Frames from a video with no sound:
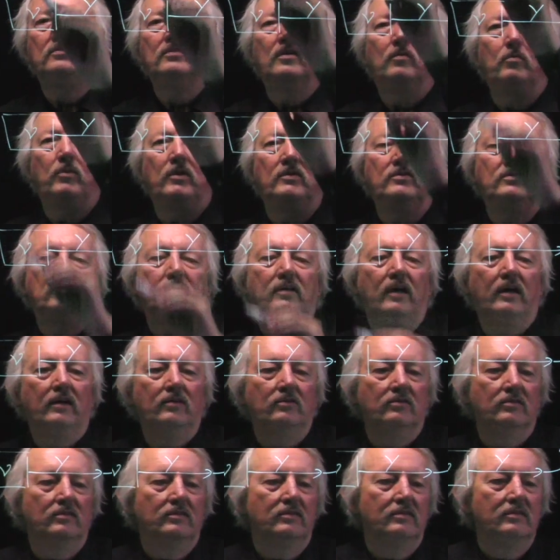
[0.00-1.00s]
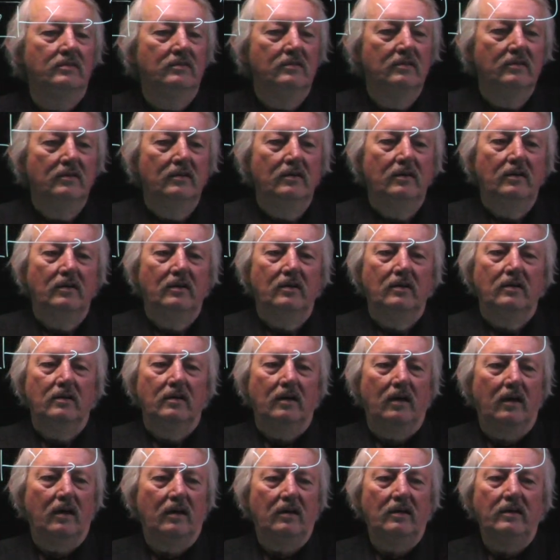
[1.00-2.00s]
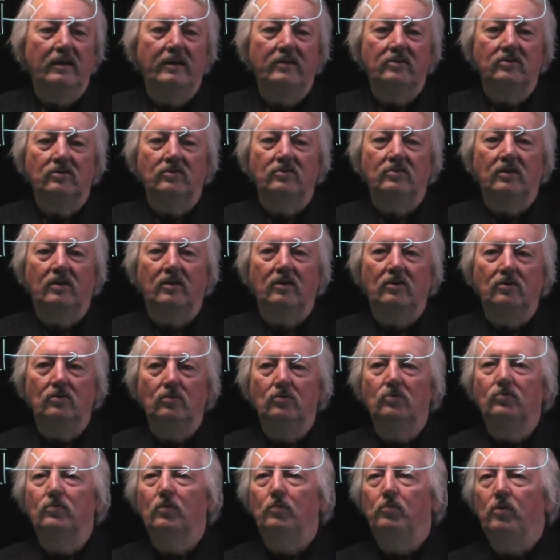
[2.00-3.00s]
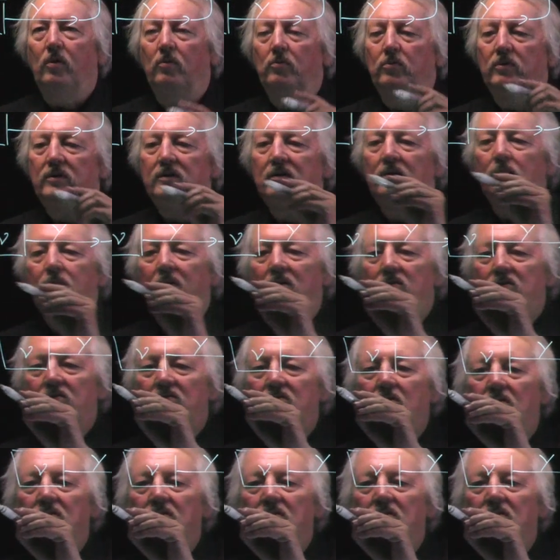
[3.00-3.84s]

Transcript: are my standard letters that I use for probability measures. So